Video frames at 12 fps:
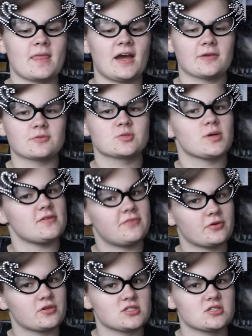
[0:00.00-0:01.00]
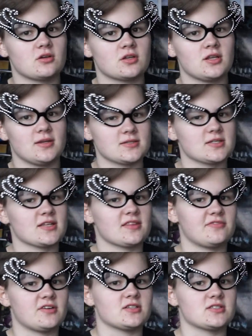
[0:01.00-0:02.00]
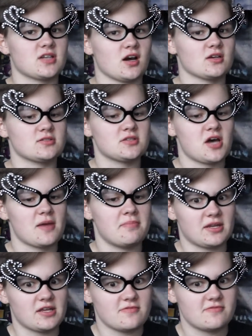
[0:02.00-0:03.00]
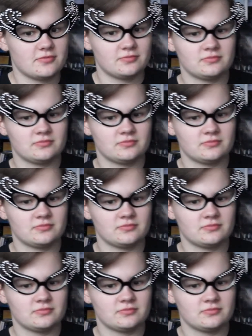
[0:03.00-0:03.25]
was quite focused on London and the first cast, I believe.